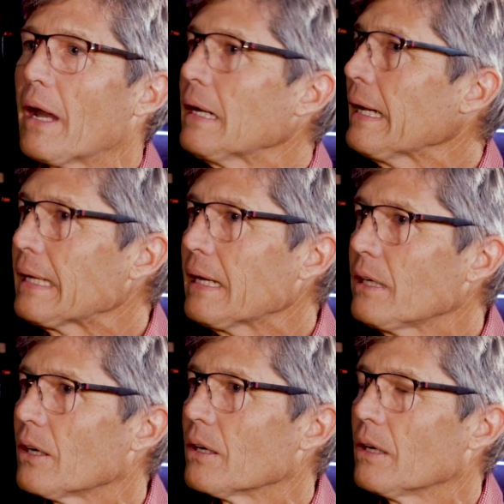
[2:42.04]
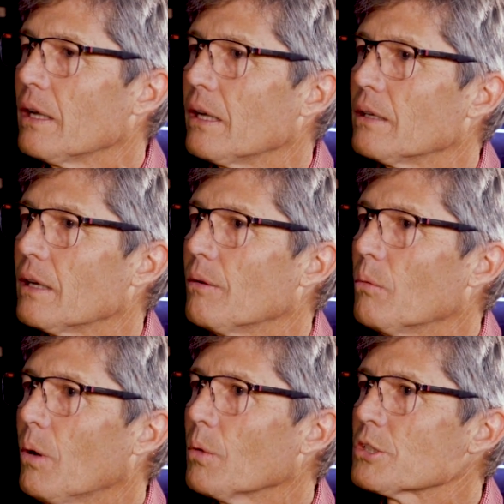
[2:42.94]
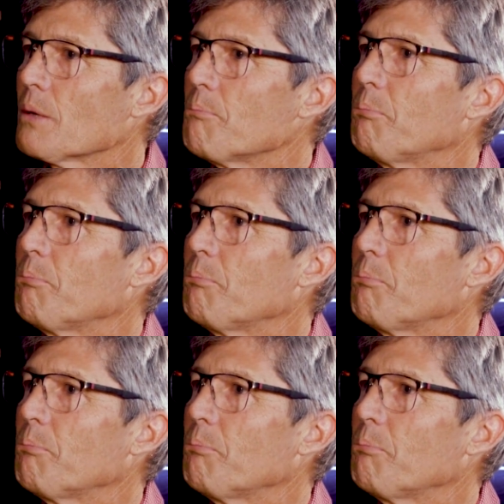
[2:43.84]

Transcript: how did I get here? And what were some